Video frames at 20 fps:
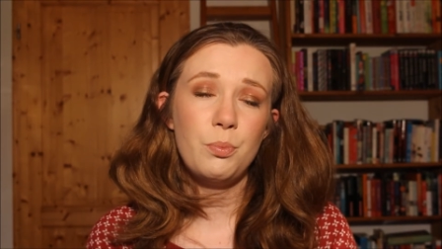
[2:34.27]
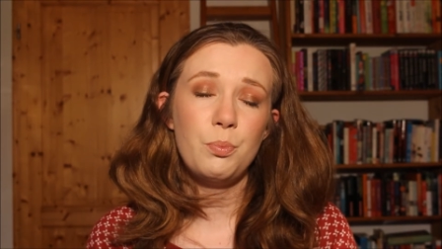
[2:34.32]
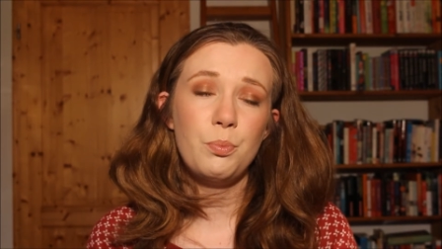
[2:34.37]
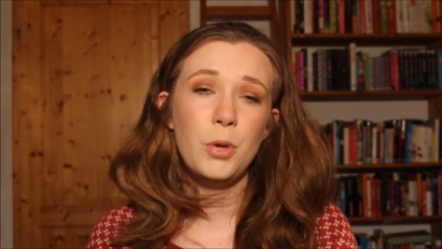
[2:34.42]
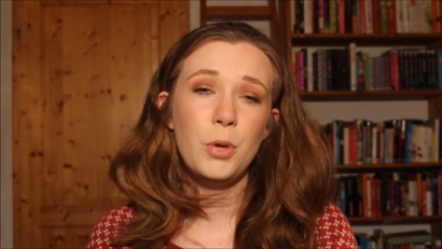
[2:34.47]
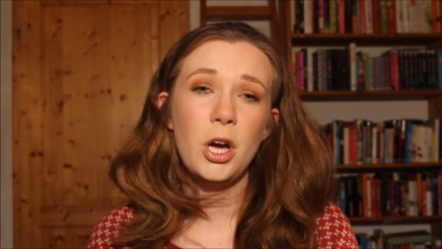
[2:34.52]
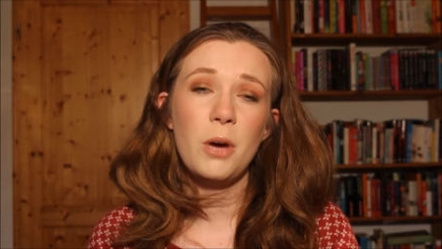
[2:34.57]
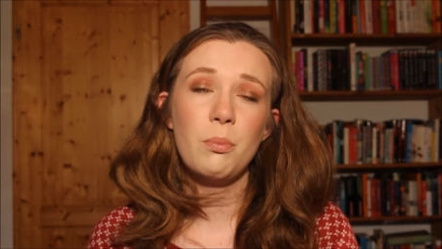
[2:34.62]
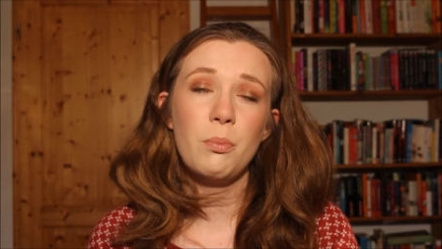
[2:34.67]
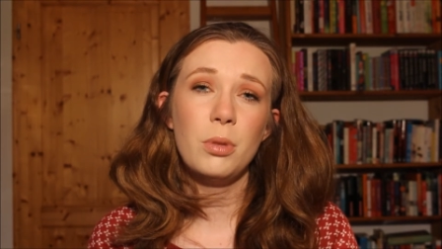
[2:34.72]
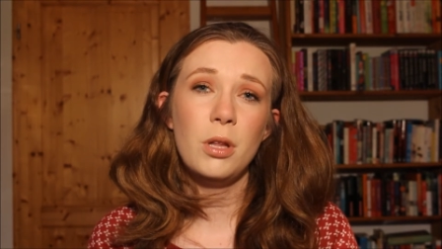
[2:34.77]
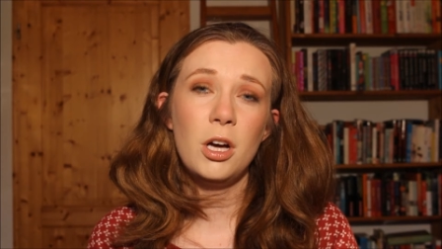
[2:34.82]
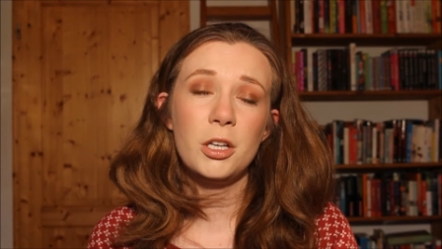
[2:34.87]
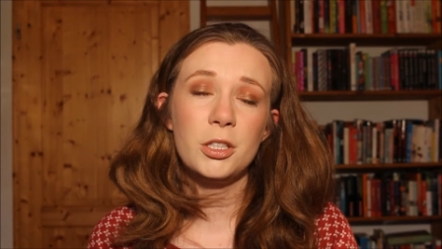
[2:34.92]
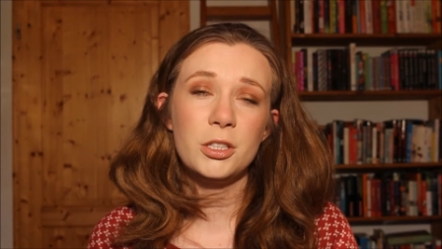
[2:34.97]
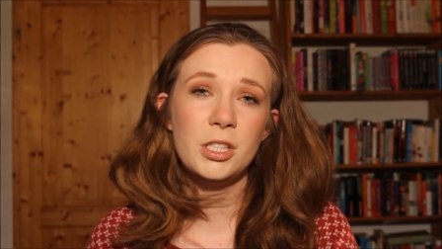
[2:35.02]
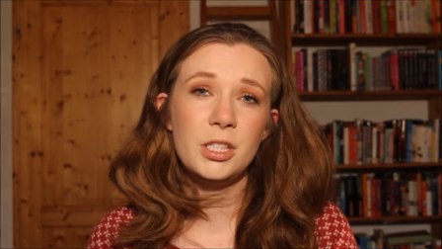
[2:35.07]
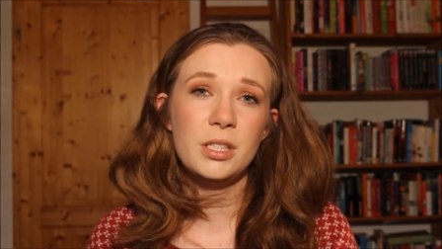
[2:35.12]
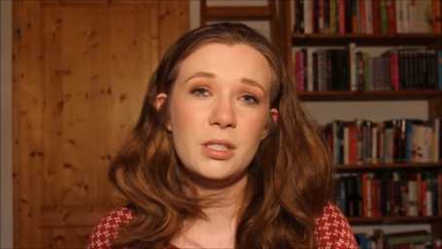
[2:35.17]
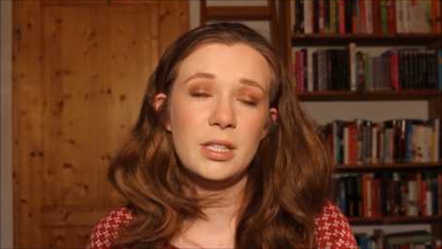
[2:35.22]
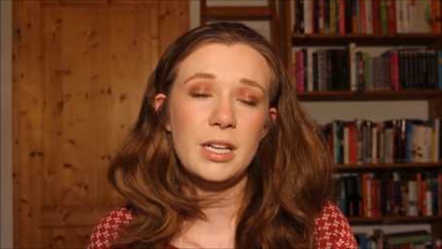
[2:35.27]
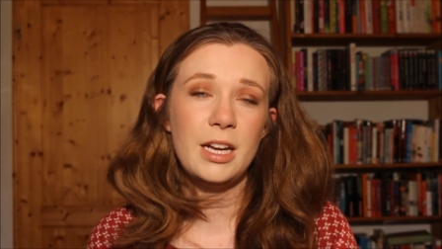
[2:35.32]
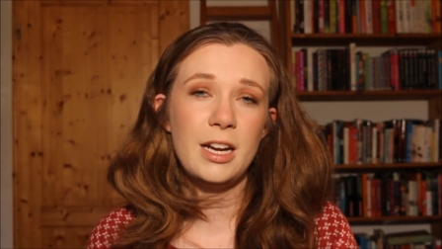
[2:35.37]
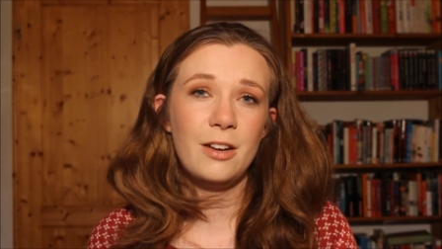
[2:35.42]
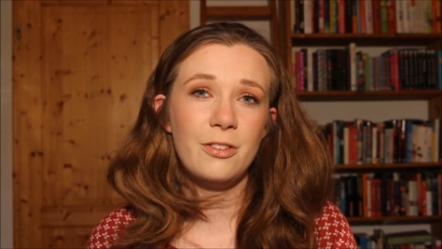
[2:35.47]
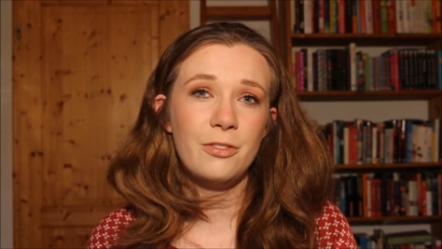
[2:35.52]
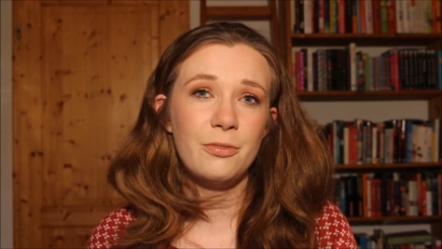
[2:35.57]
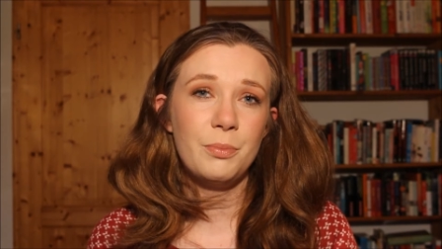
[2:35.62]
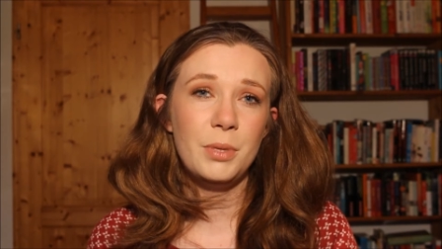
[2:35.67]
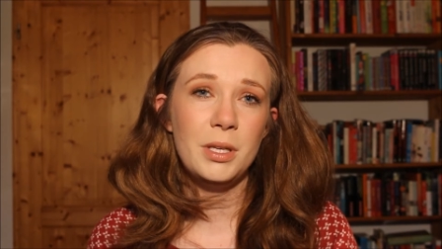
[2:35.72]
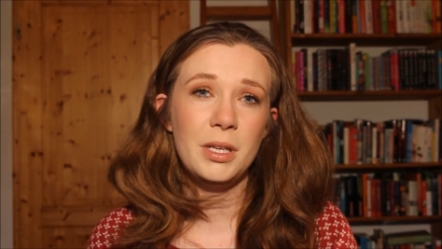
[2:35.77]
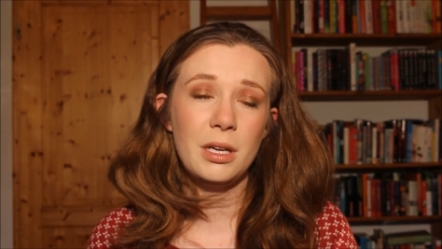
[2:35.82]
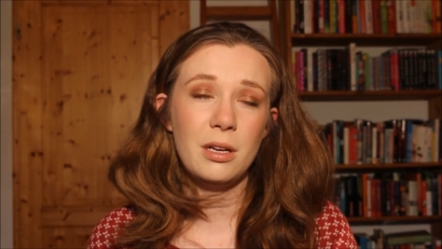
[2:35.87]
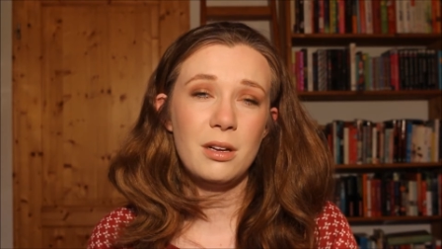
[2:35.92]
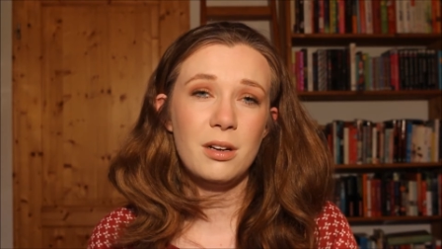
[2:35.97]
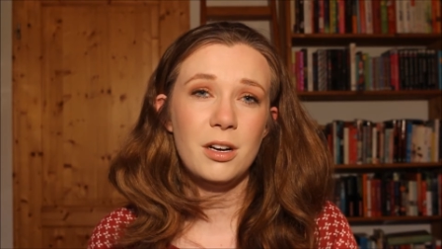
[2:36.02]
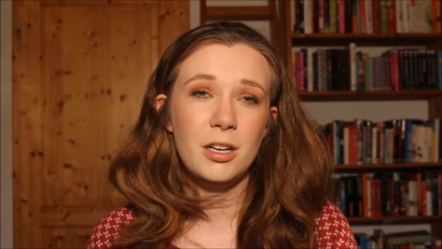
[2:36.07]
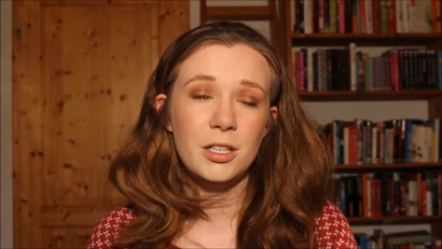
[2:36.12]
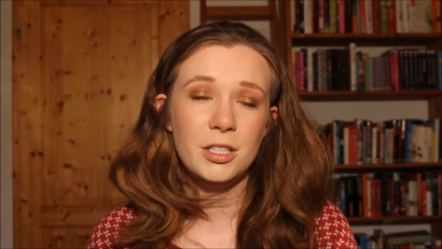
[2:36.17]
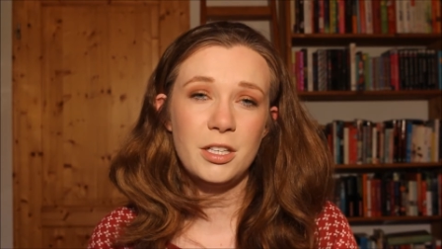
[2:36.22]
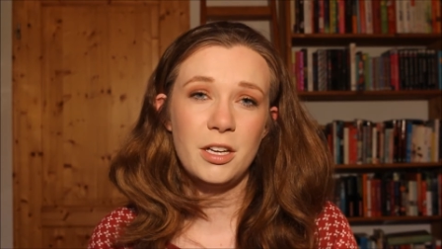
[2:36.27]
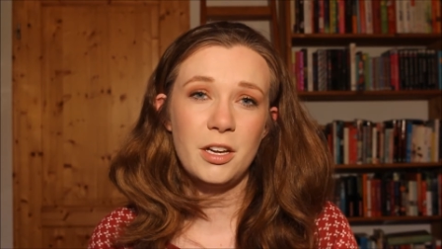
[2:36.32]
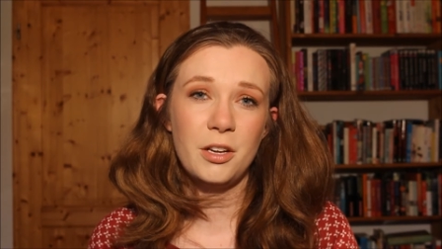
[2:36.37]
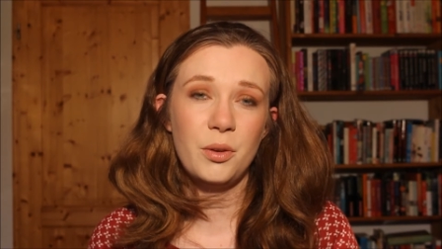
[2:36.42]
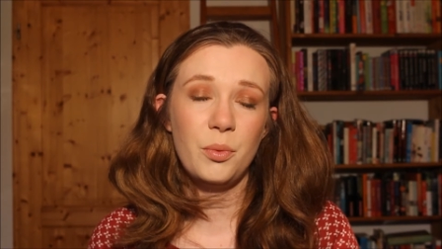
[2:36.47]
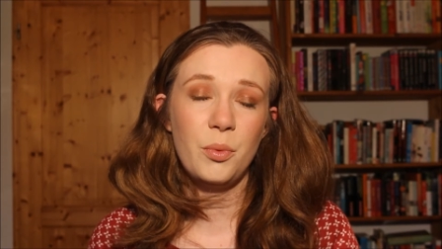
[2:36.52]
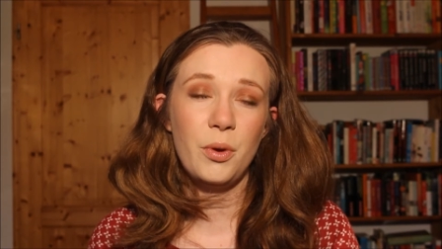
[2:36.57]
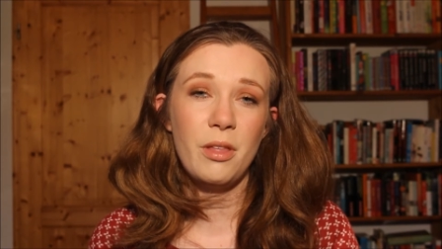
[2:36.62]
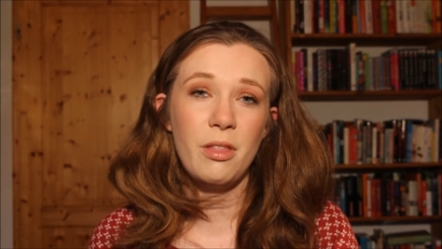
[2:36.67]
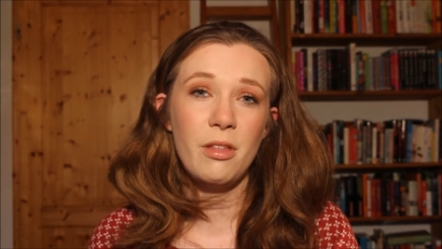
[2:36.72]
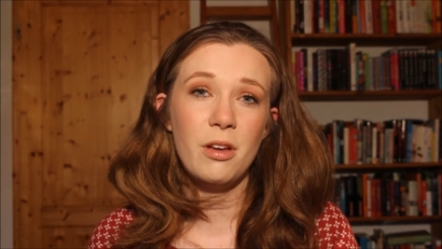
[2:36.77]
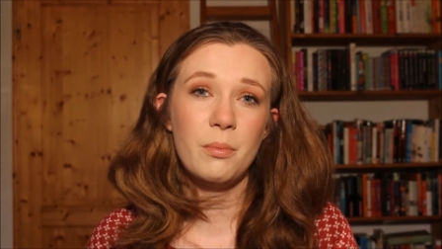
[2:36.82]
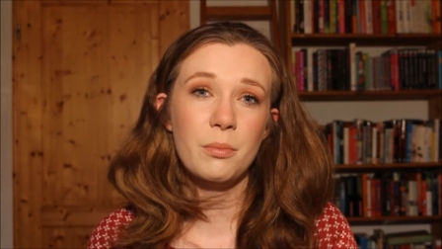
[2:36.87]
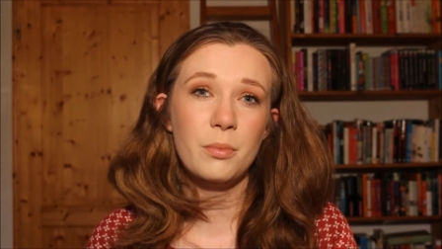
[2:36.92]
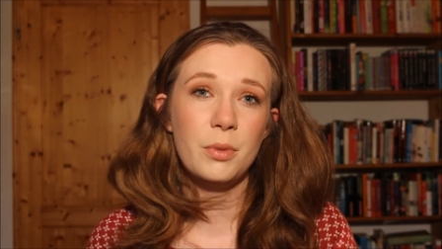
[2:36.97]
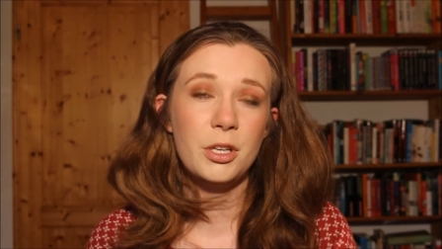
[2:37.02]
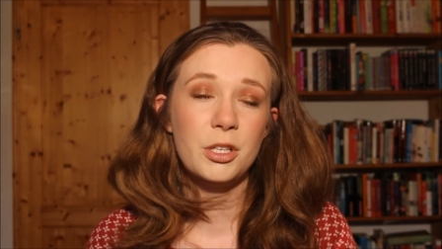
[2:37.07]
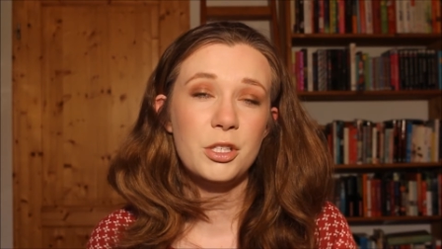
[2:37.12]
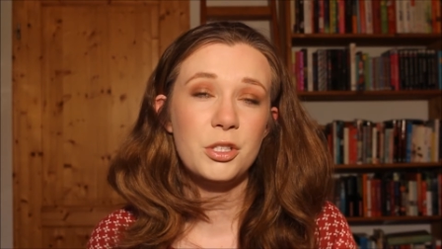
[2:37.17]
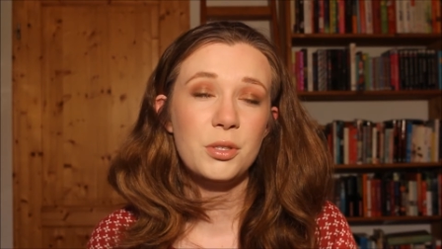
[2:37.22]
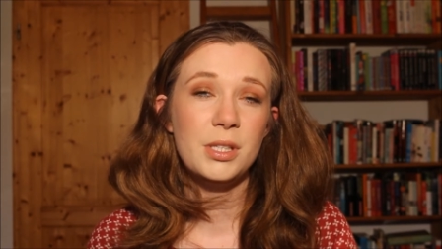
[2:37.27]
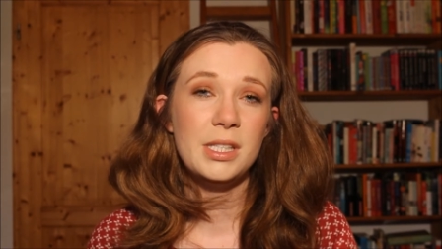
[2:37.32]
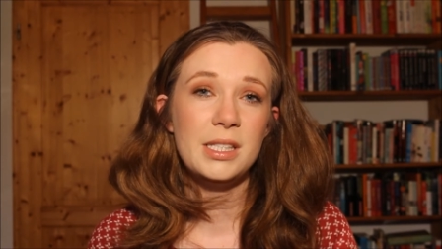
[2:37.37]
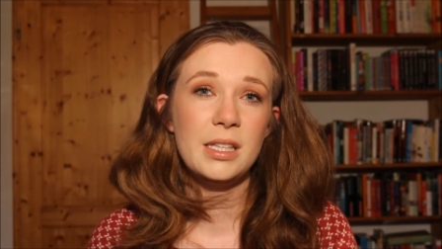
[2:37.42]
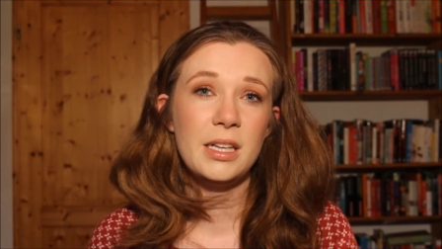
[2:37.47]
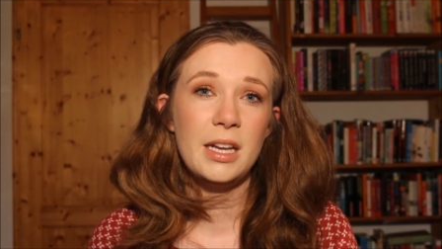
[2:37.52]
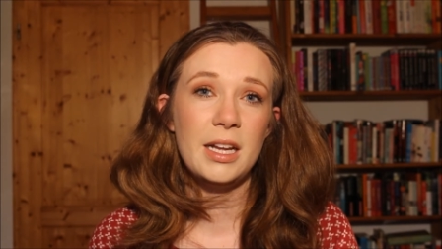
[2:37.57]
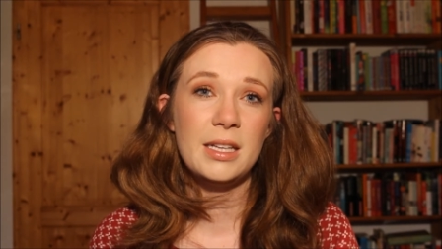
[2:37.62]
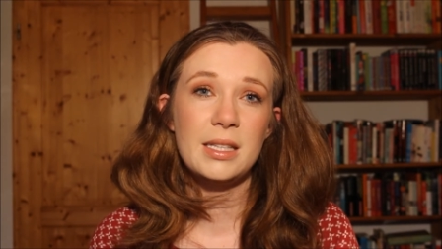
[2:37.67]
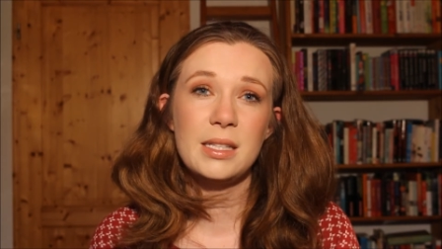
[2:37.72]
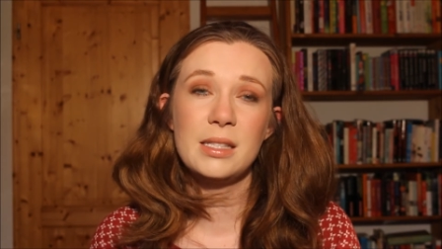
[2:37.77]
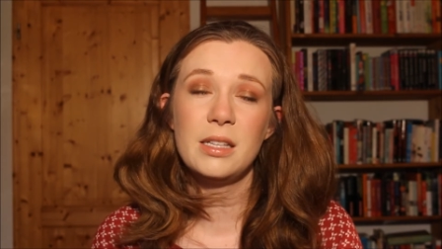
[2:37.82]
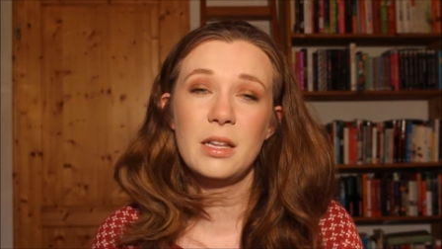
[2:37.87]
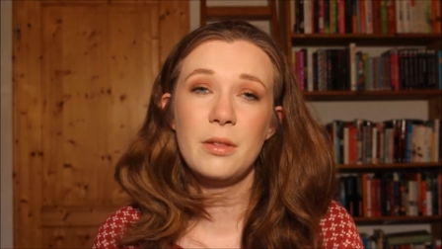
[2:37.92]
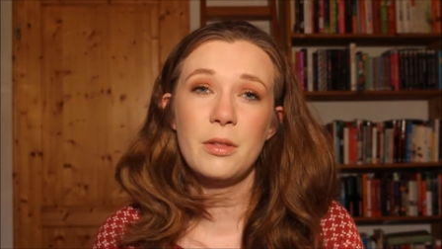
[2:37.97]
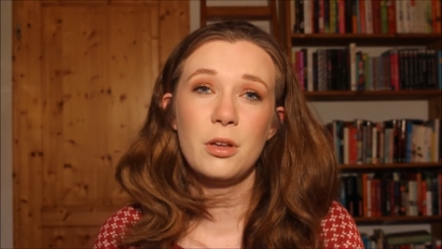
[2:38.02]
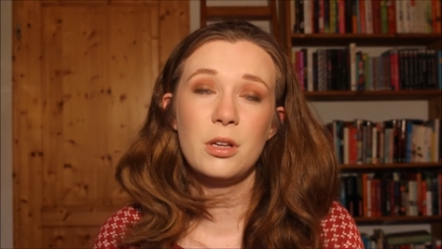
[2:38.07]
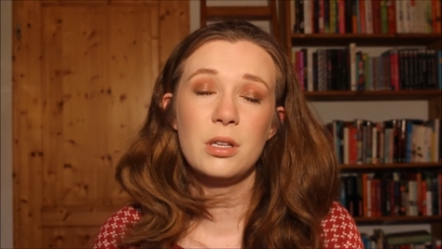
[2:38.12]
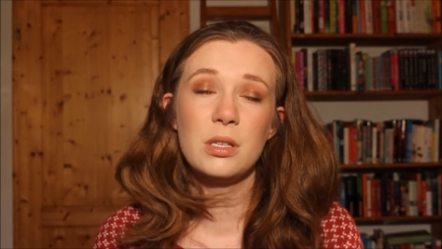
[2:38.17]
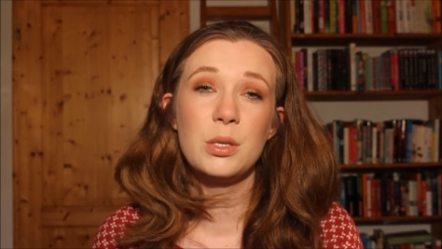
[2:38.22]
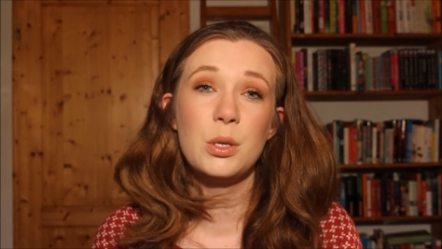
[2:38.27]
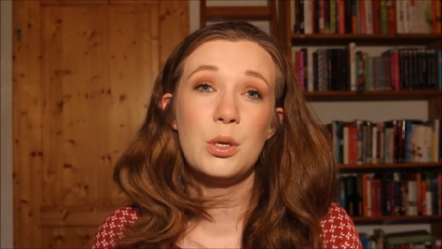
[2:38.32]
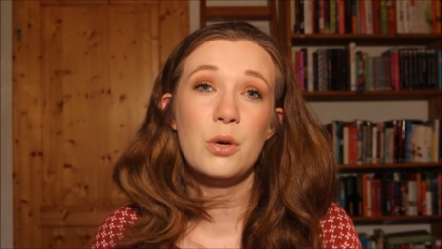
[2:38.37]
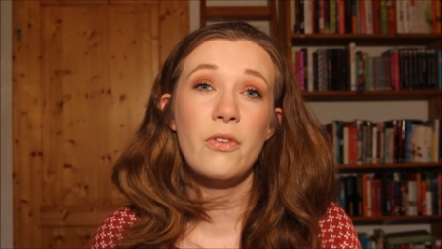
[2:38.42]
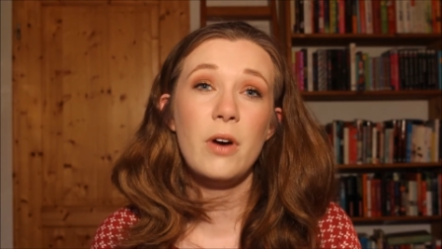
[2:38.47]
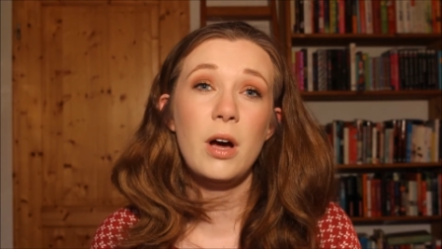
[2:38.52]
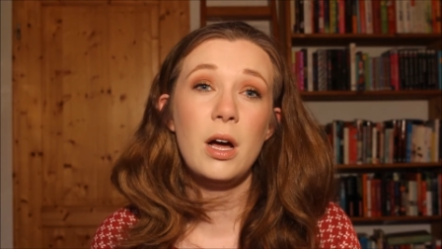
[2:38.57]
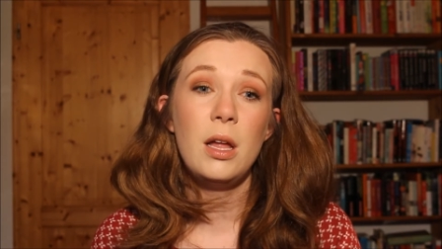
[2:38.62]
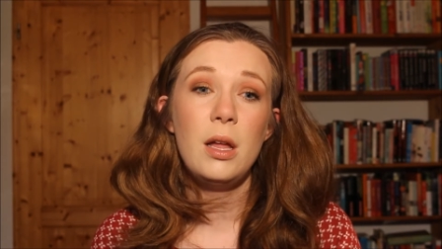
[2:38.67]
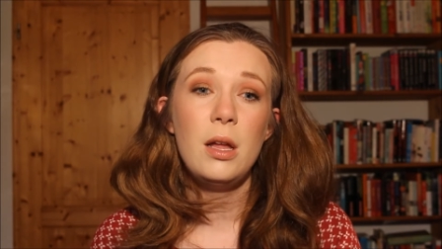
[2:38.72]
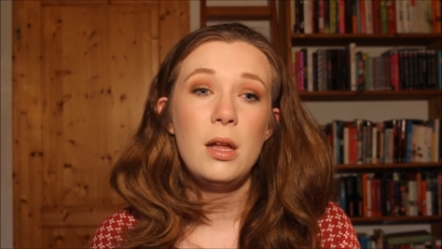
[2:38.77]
bloggers that have been in contact with Catrice and Essence and the Cosnova